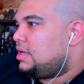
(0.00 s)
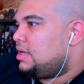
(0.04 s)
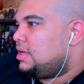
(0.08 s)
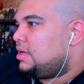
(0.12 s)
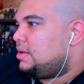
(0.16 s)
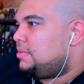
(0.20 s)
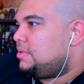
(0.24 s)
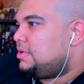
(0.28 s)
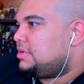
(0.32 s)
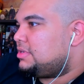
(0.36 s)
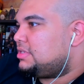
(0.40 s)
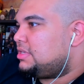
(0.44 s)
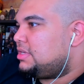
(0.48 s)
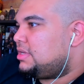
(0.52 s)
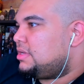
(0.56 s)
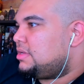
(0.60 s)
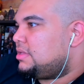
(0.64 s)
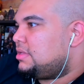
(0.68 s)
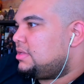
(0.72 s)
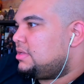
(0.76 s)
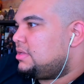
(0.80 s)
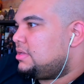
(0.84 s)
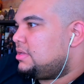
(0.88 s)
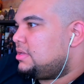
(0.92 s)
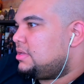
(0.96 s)
I want to see it.
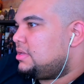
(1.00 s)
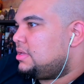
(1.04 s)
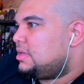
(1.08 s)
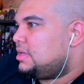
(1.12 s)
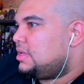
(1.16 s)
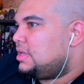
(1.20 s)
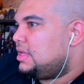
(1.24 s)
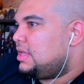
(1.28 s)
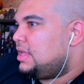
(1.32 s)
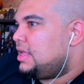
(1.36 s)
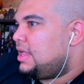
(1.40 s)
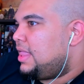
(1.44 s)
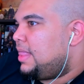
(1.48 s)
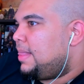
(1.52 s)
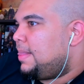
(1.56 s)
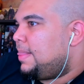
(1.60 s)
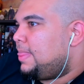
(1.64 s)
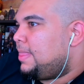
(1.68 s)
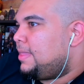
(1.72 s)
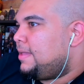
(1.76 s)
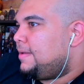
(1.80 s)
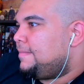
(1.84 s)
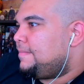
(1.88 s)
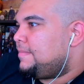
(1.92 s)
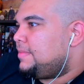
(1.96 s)

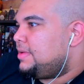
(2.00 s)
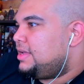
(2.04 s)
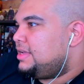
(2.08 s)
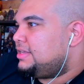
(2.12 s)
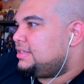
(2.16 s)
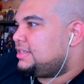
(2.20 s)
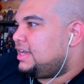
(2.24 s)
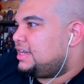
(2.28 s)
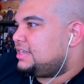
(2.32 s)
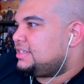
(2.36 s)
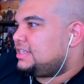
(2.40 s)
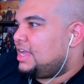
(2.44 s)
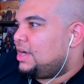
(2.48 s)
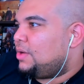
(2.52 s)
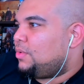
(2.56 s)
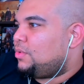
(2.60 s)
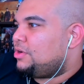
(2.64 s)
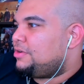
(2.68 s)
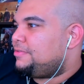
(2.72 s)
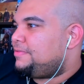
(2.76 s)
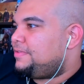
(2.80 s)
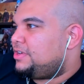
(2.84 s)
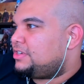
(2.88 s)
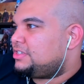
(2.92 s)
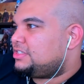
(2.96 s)
He's like, it's not
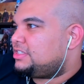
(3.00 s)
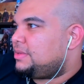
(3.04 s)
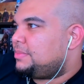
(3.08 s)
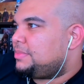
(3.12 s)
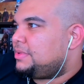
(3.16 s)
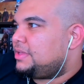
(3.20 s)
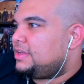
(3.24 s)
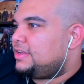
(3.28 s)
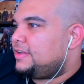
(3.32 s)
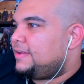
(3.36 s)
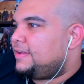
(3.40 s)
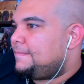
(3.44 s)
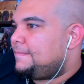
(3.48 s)
worth it or something.